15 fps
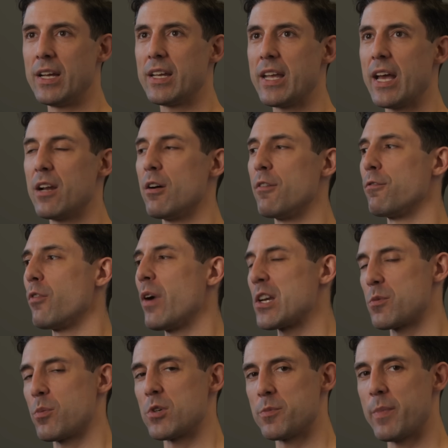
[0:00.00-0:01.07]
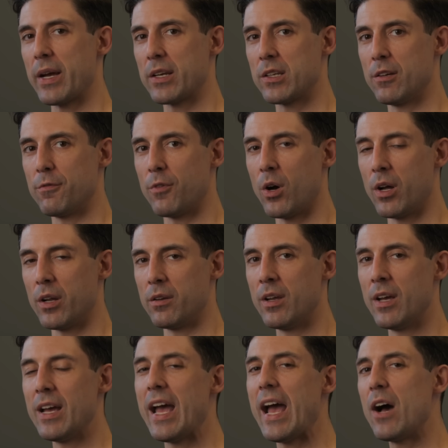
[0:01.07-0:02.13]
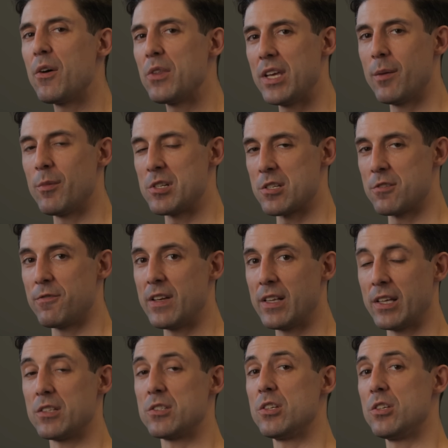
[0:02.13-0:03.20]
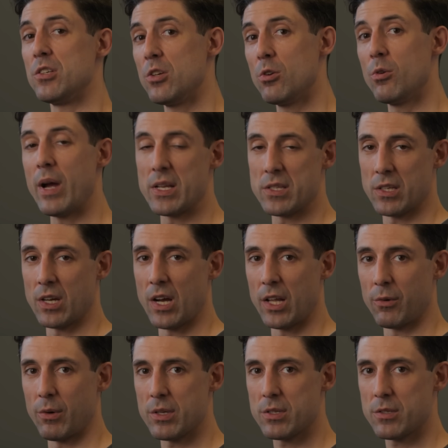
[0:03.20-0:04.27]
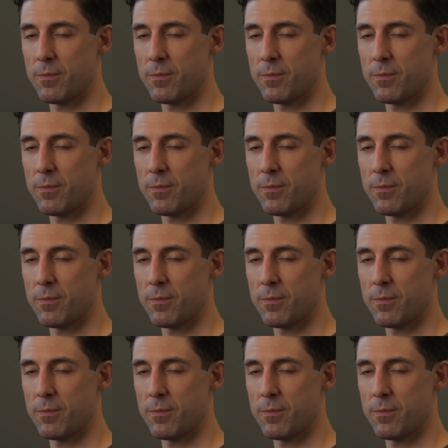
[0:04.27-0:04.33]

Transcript: get a fresh perspective on how the image is feeling to you as the colorist.